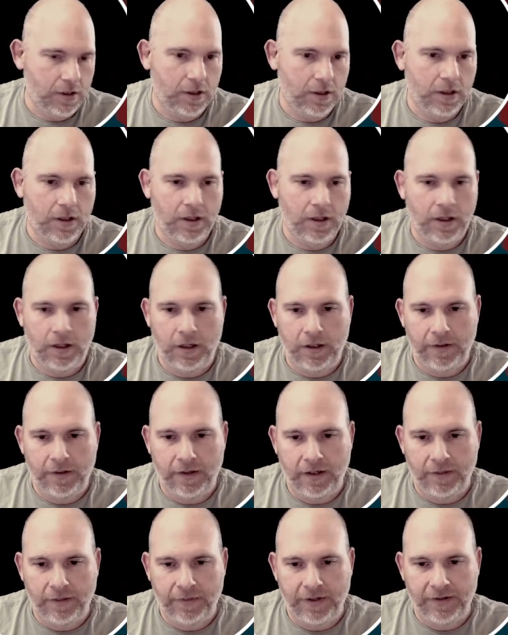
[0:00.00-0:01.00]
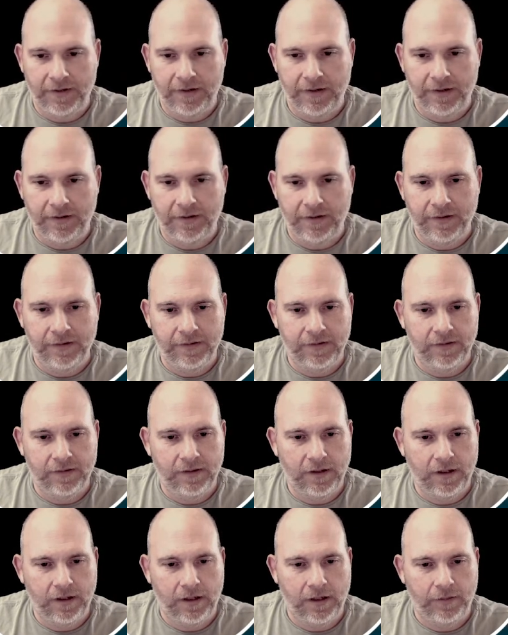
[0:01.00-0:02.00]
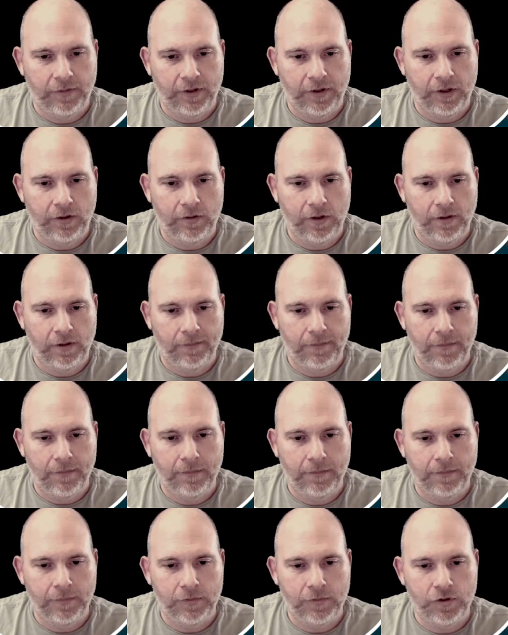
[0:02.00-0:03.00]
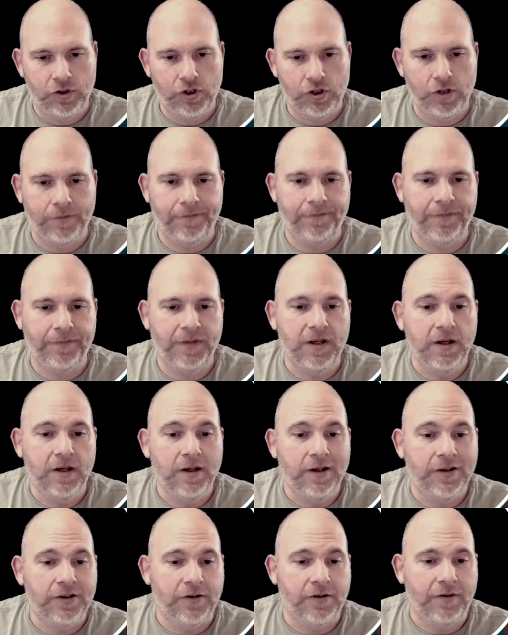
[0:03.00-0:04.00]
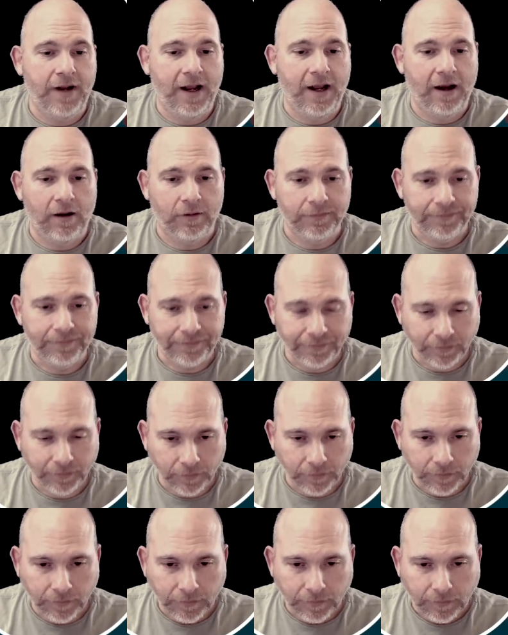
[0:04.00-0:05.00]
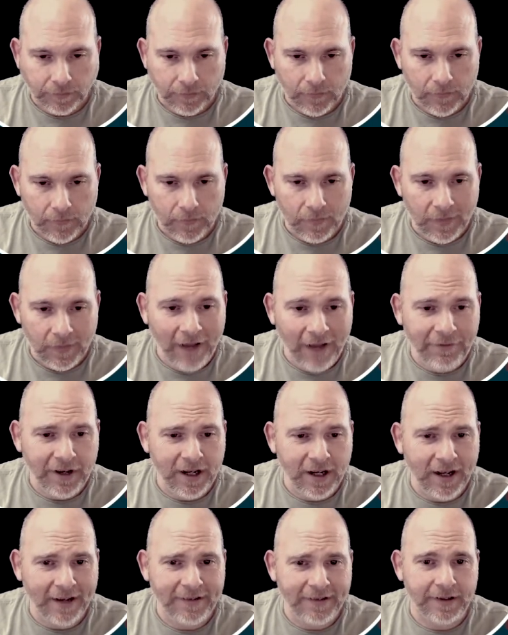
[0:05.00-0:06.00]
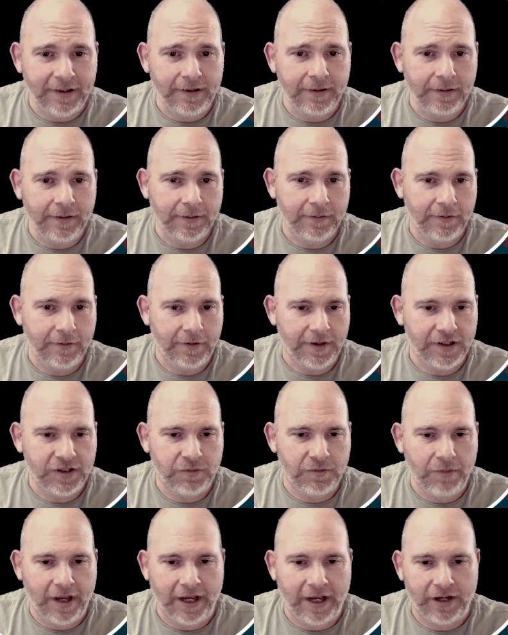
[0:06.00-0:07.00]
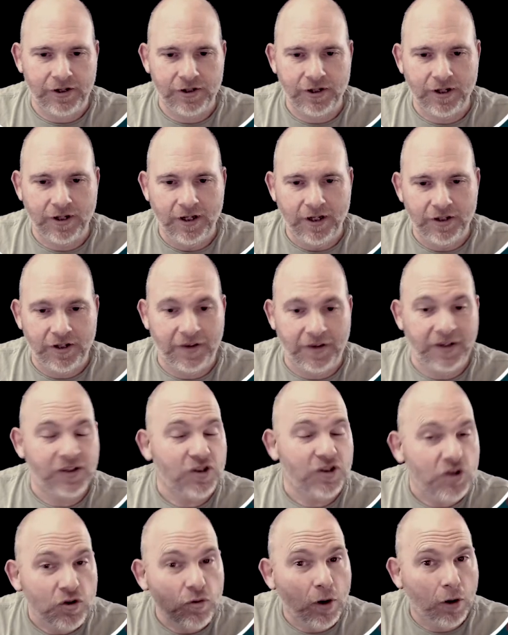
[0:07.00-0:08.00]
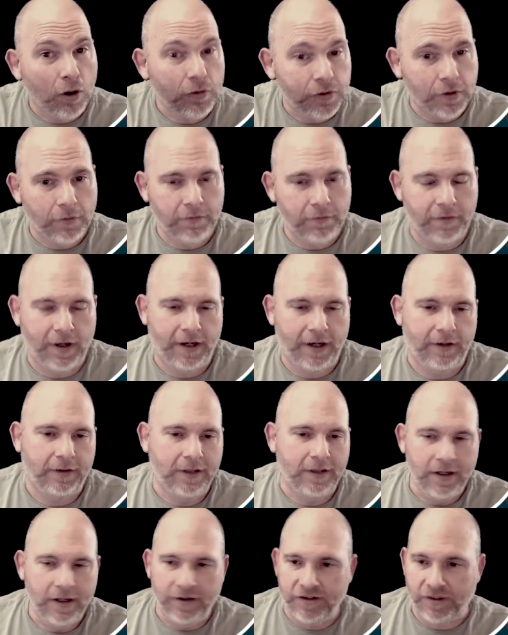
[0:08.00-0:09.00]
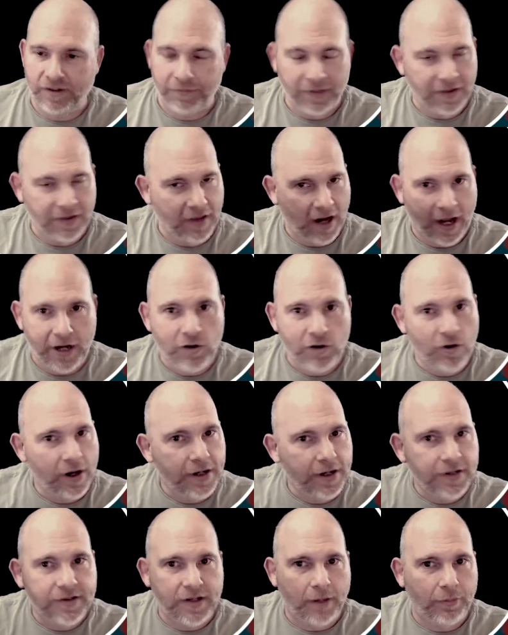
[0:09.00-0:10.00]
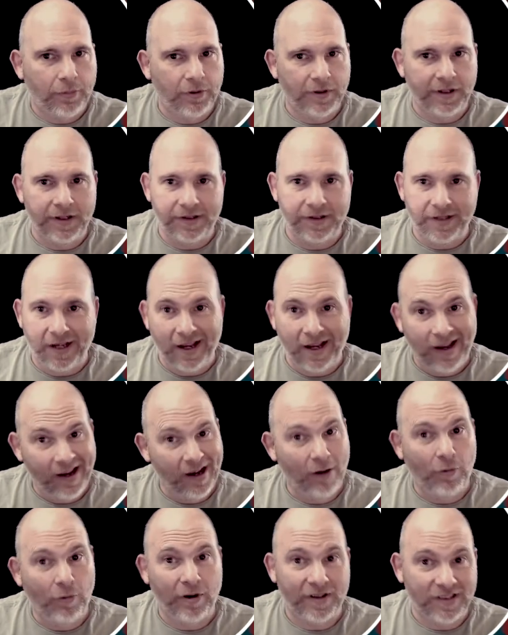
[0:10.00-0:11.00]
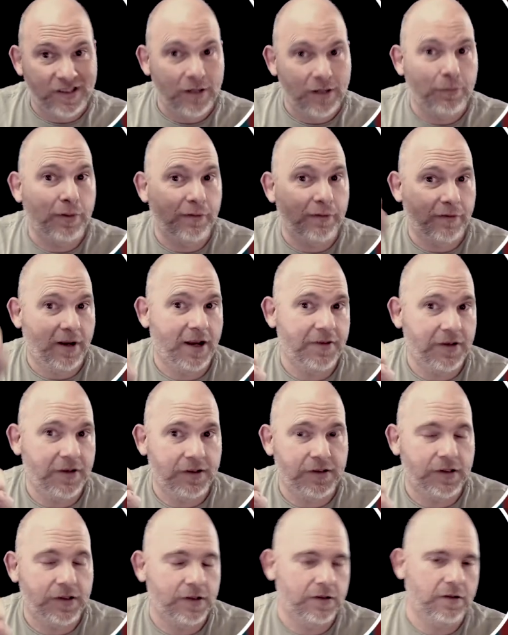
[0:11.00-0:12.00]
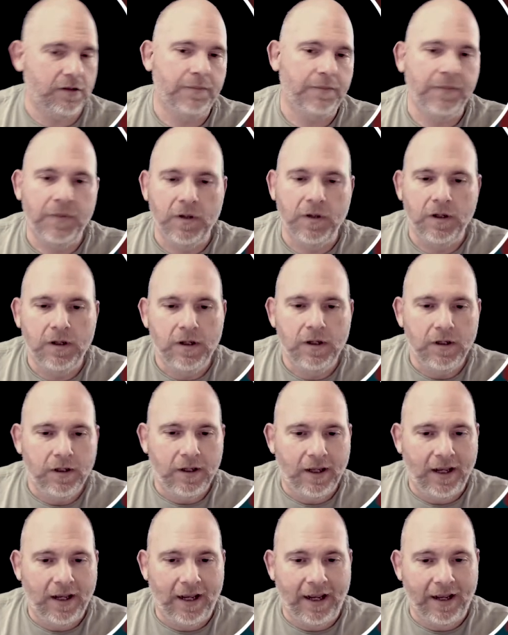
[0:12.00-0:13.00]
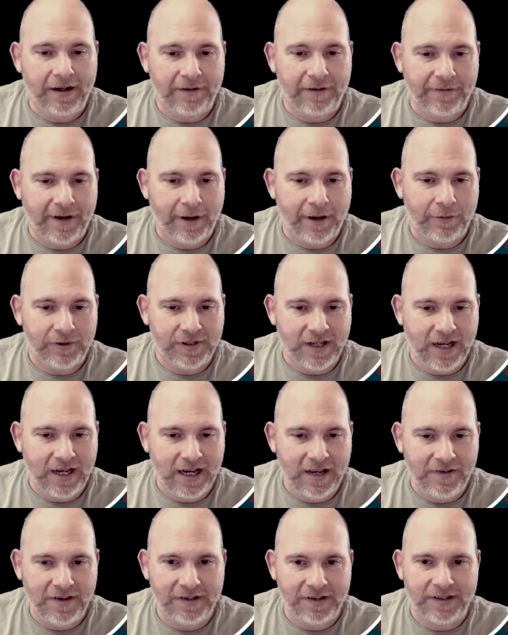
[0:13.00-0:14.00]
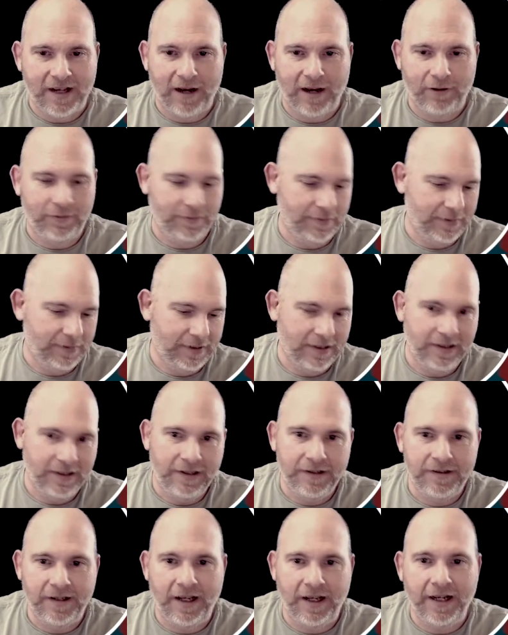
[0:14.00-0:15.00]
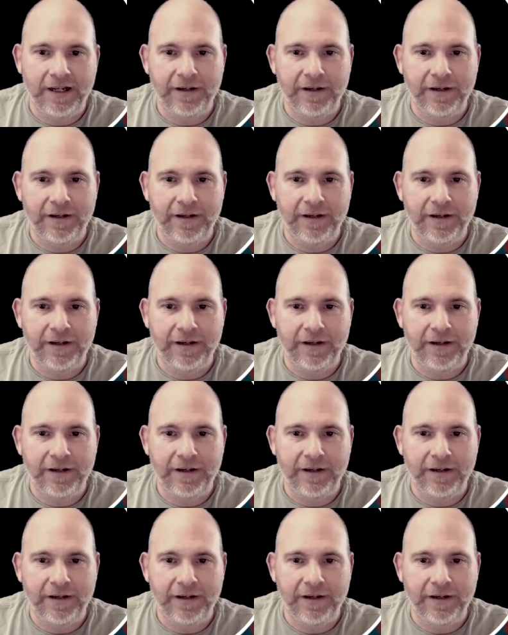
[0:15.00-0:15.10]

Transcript: And then I'm going to take this and I'm going to go there. So now I've connected this mesh to this new Ozone file, something that I created separately to say, hey, I want to simplify this system. And if I was to hand this out to any